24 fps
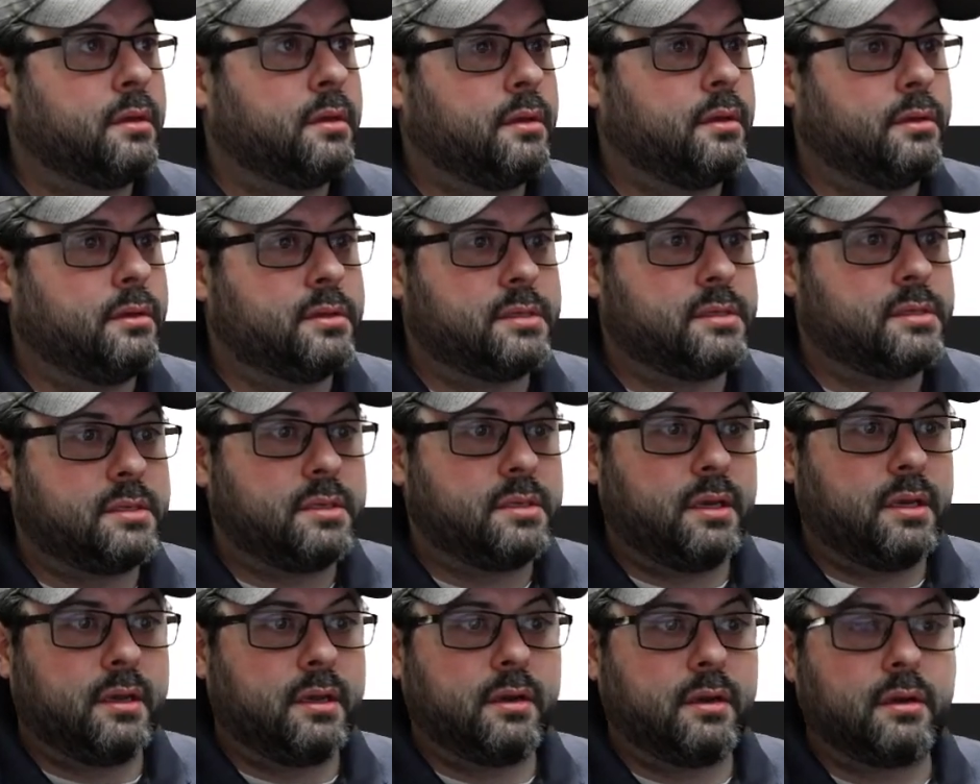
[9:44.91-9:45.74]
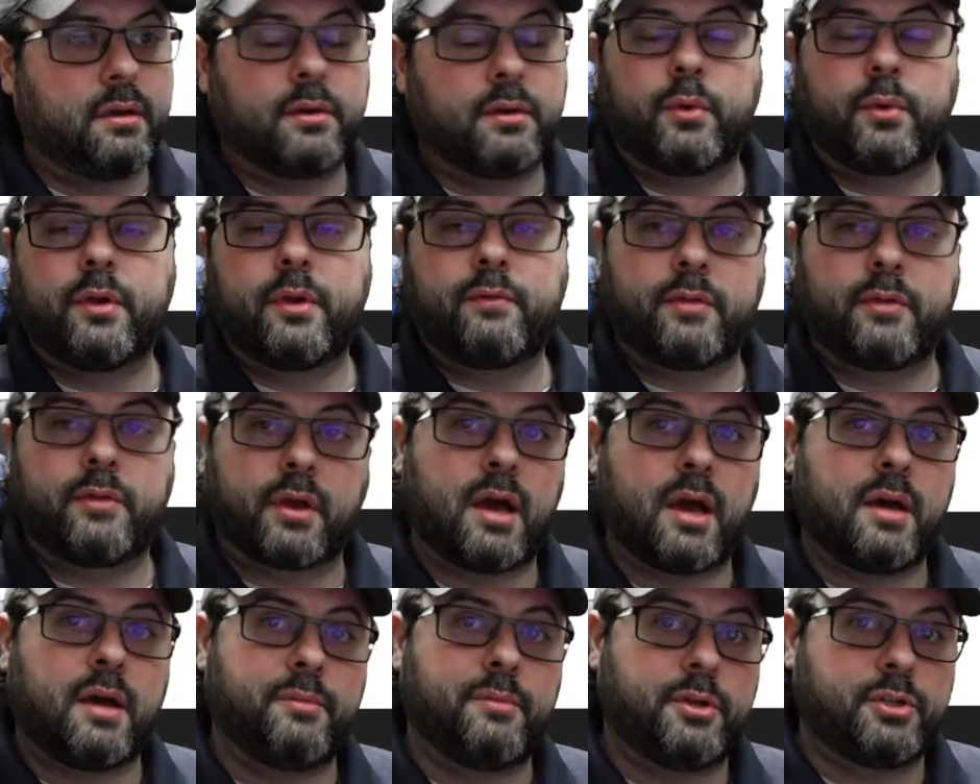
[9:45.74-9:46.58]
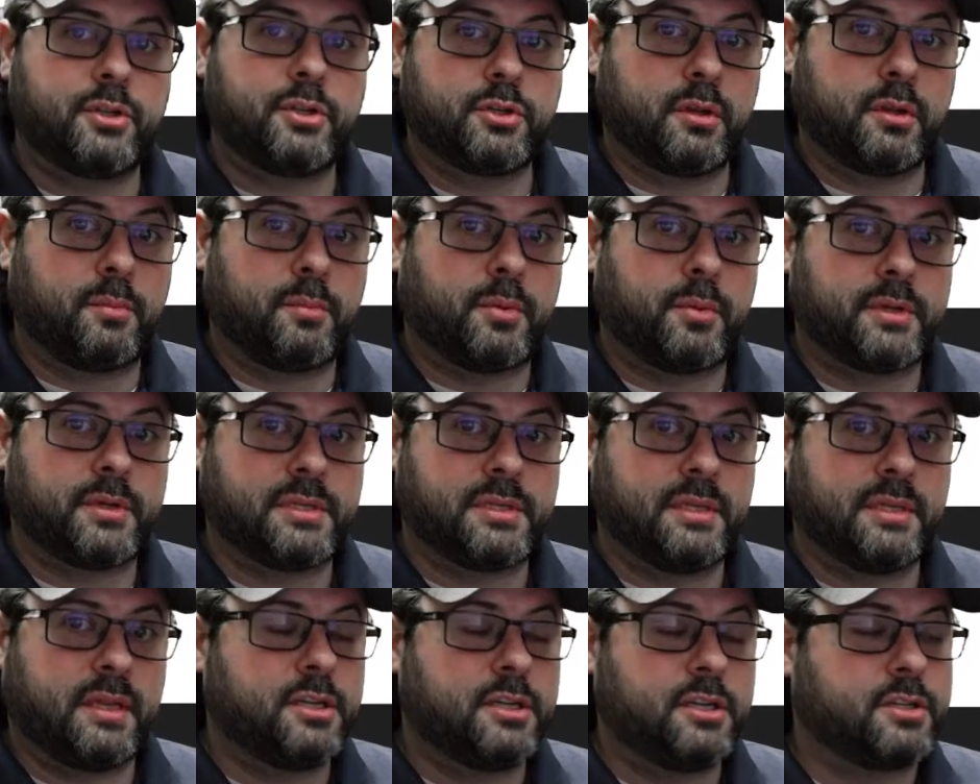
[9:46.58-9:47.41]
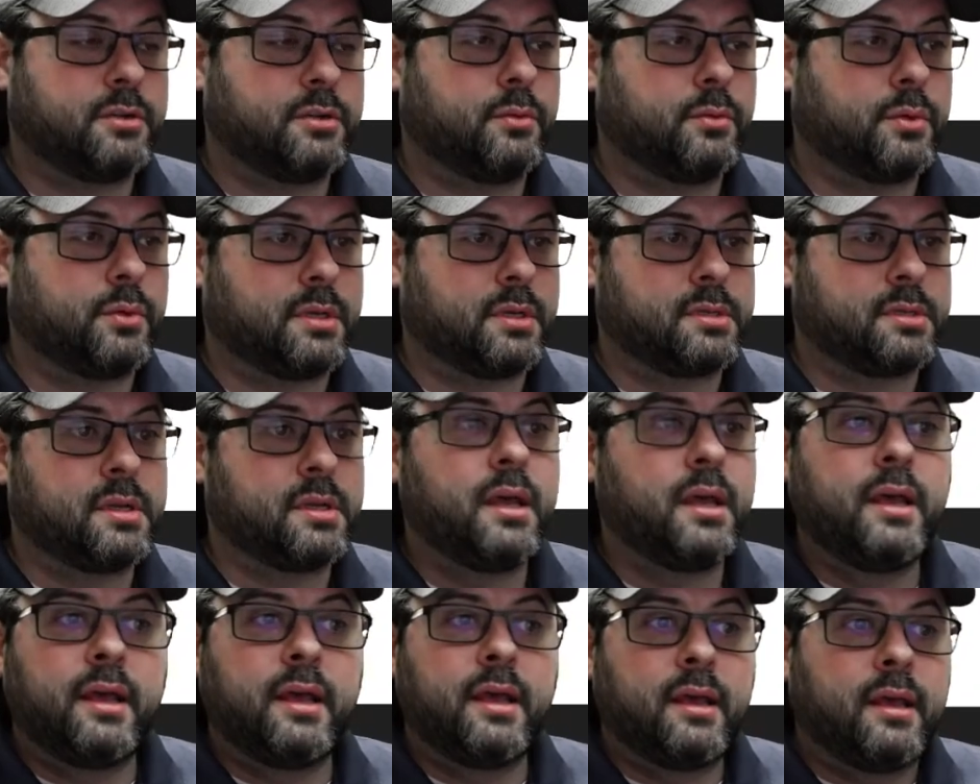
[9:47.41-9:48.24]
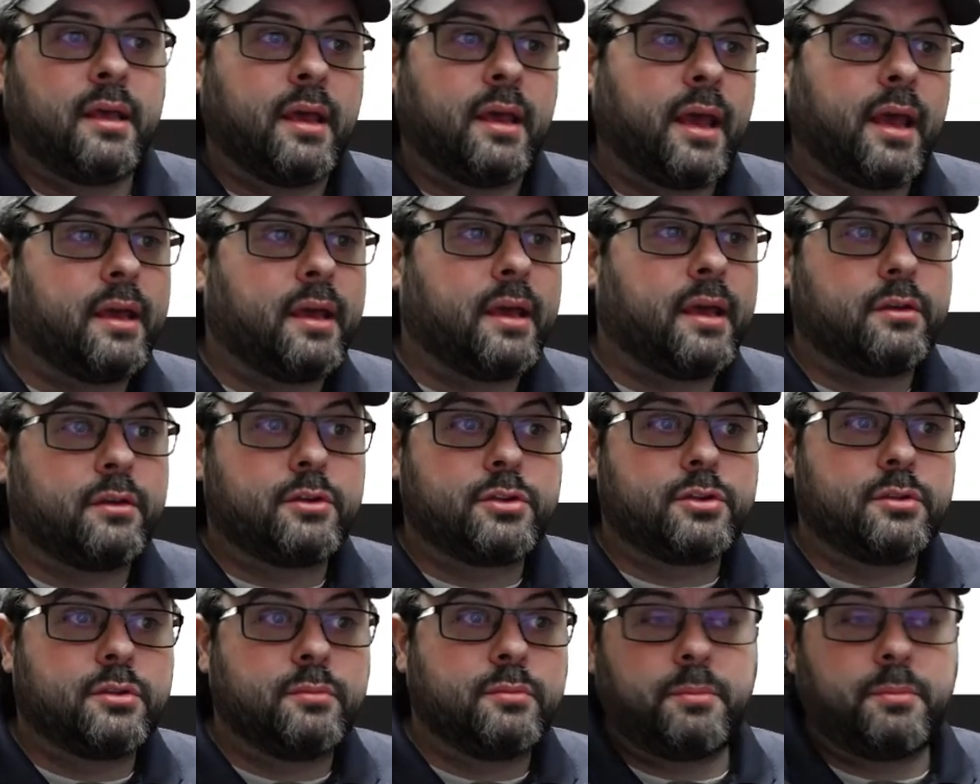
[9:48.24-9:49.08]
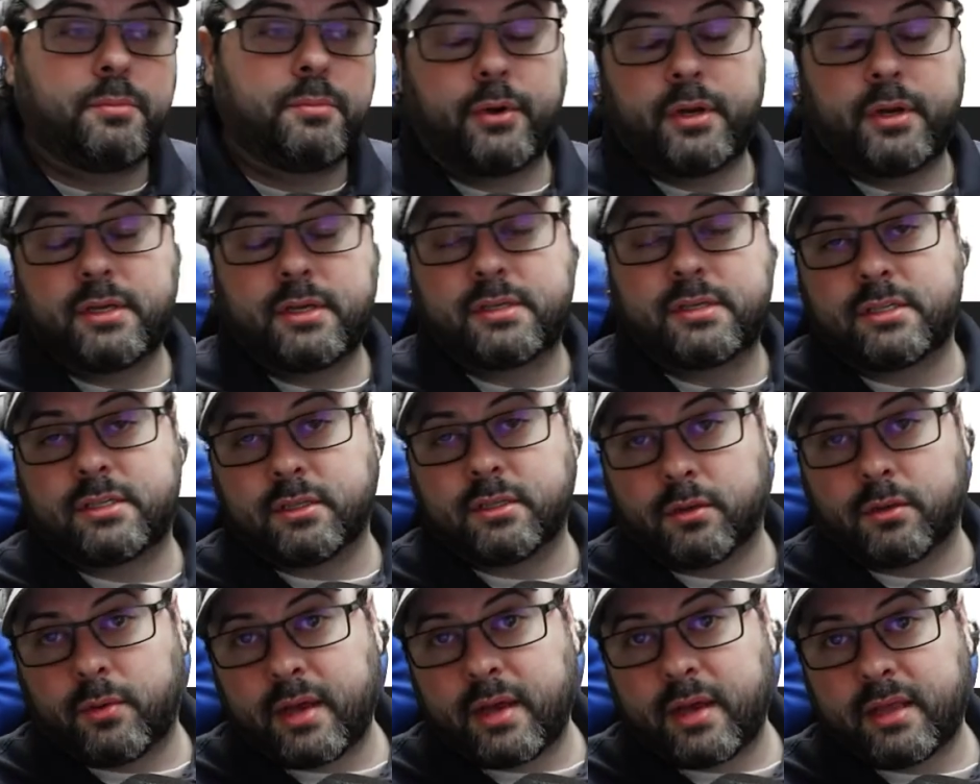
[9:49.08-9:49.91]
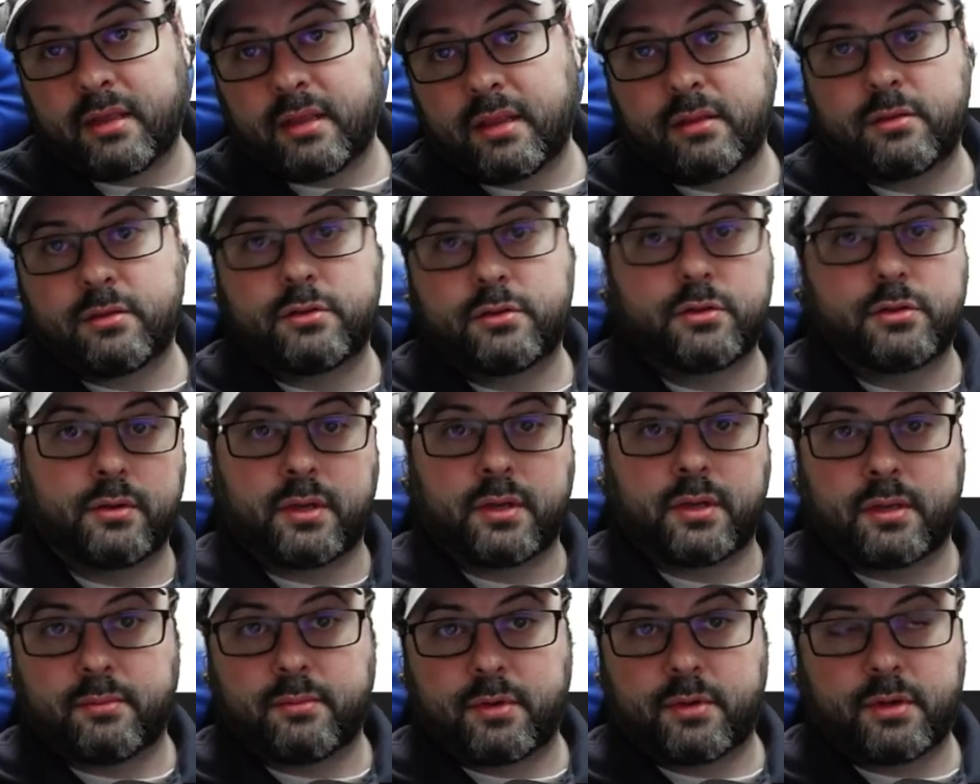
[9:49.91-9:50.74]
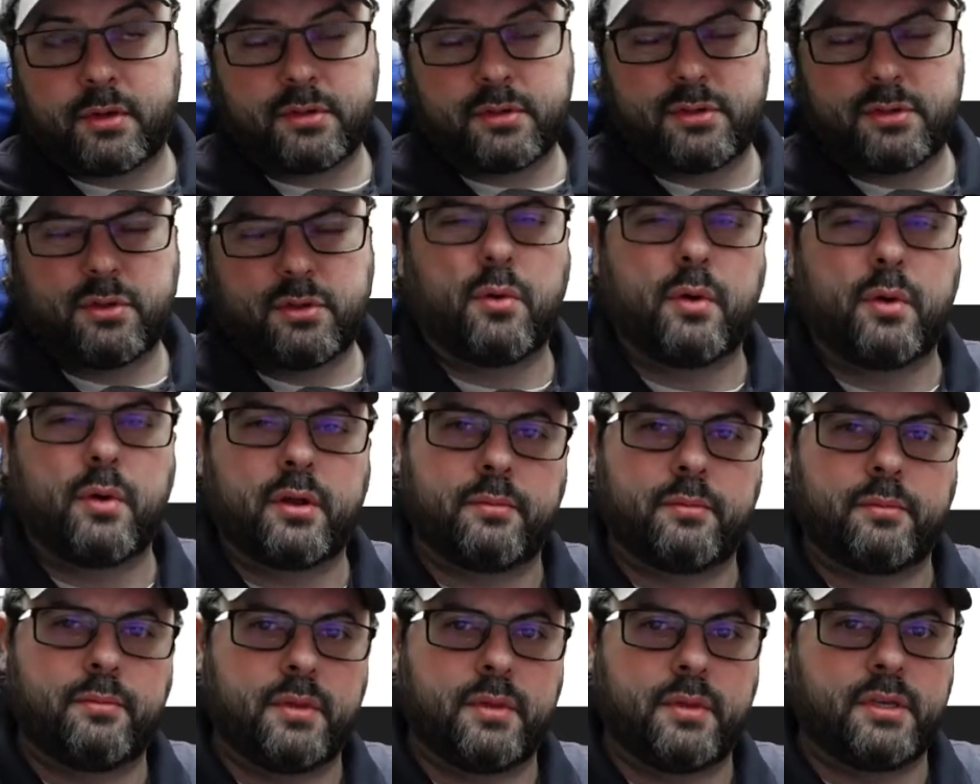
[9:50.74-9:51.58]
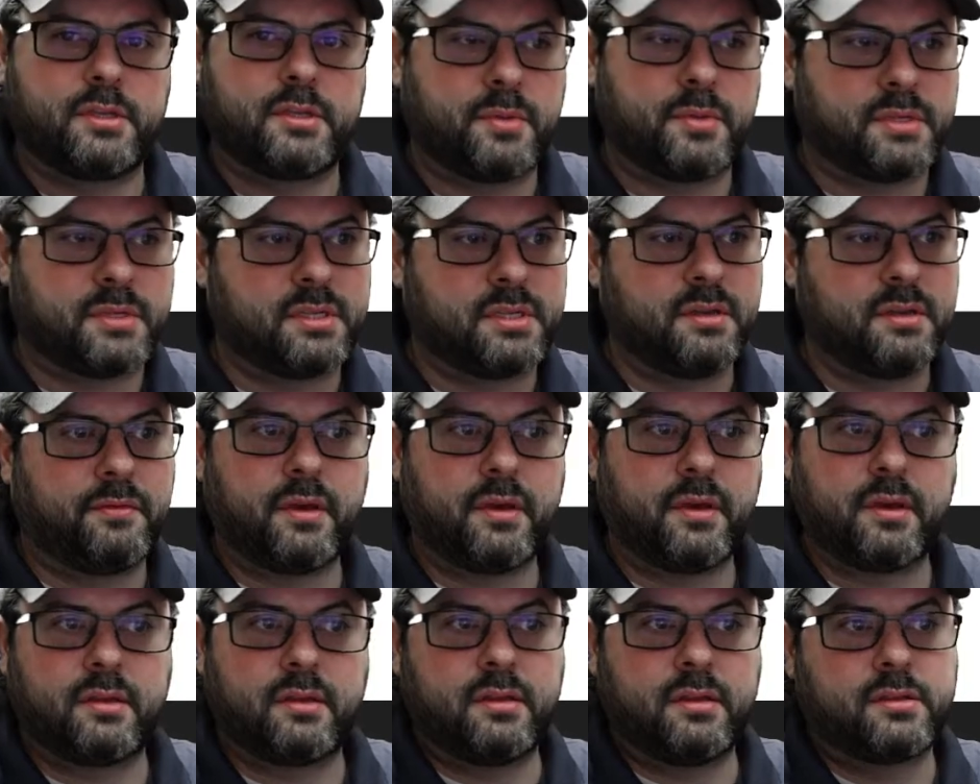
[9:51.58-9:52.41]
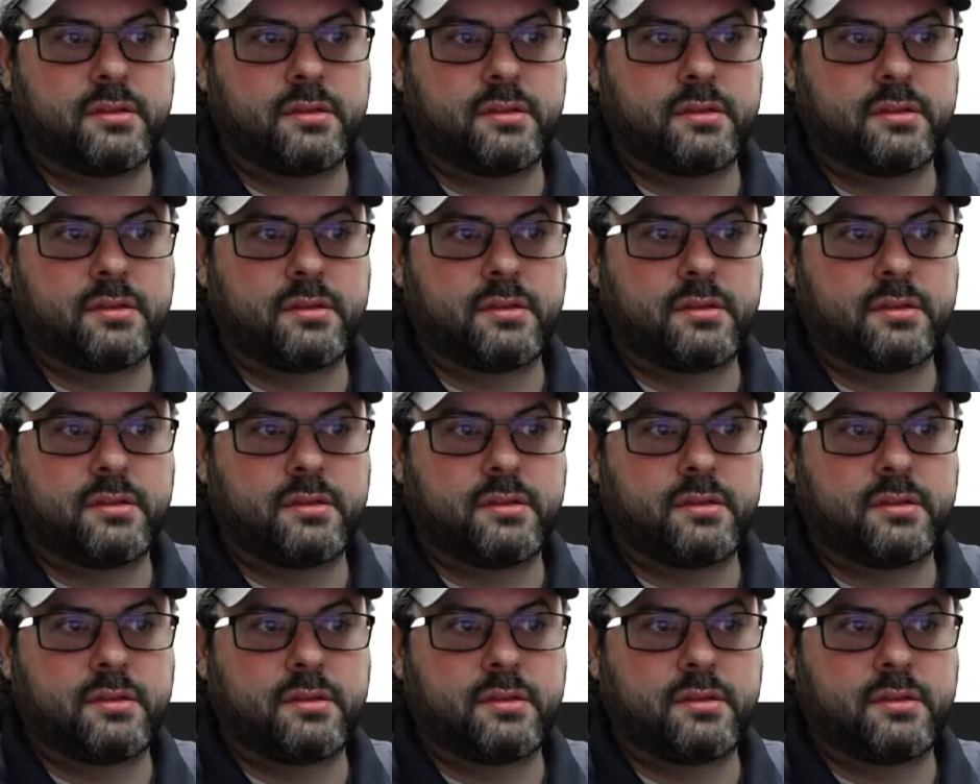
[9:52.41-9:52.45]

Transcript: you see here one of the comments during the presentation was, hey, you shouldn't be putting silhouette during, because you don't want to be specific.